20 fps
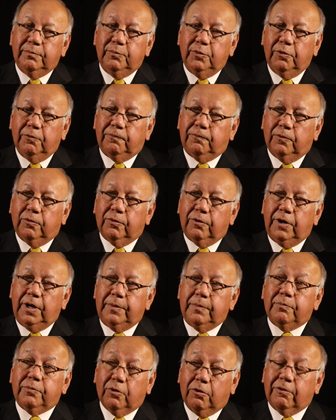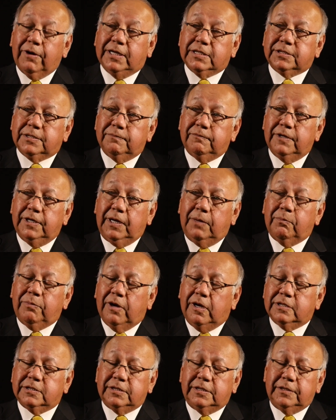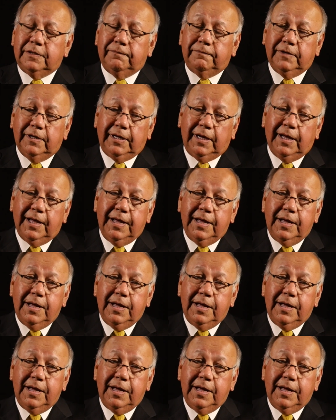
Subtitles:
move forward progressively and positively.